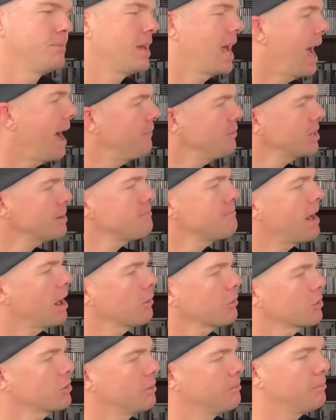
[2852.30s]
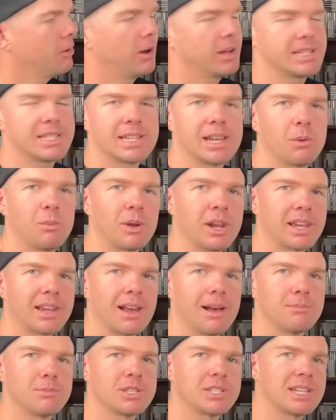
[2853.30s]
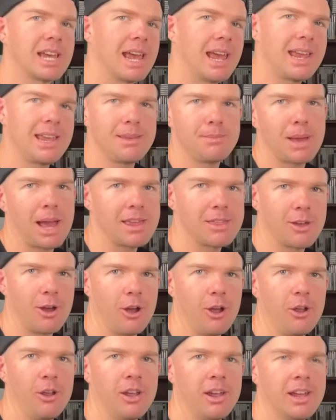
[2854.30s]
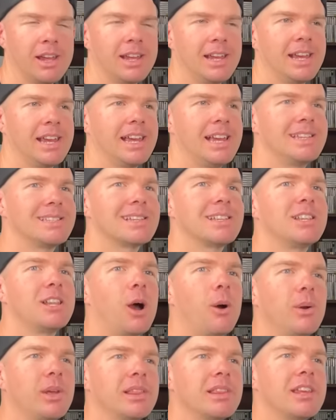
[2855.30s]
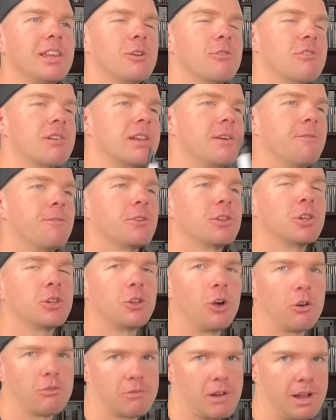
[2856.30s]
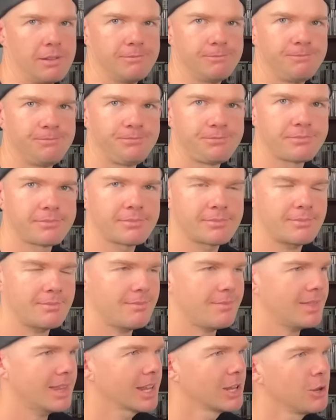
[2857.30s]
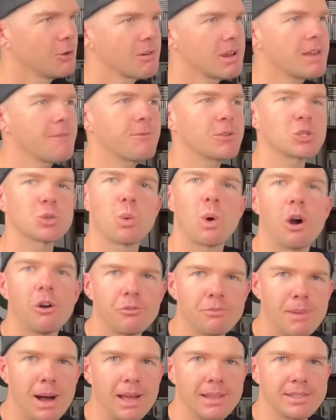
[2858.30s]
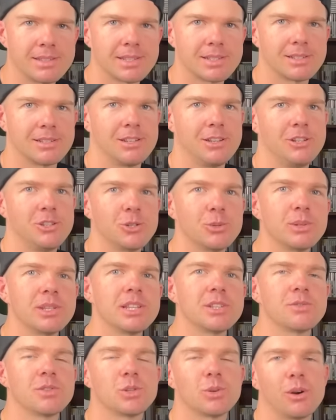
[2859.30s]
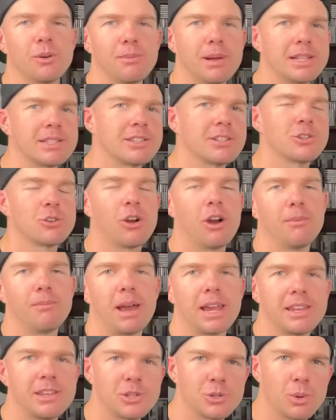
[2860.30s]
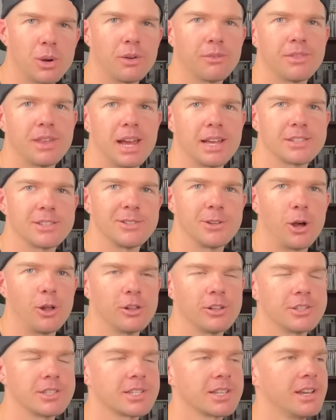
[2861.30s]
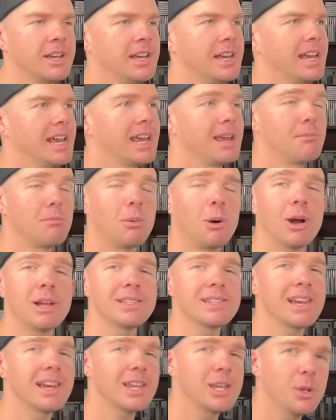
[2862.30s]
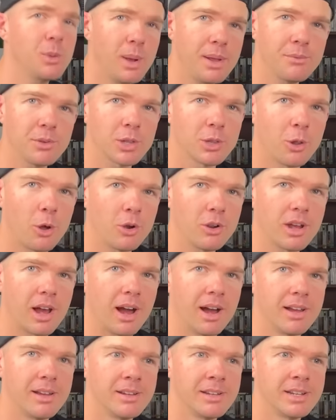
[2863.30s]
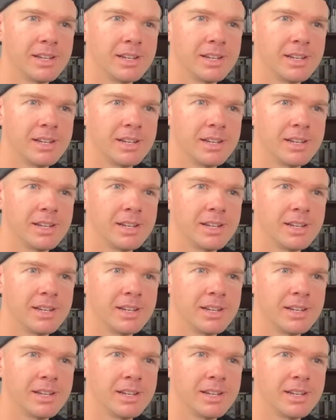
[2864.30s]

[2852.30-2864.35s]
Having a marathon mindset when it comes to eBay though, is it knowing that you're in it for the long run. You're in it for 12 months. You're doing this for 12 months to try and make your $12,000. It might take you even longer.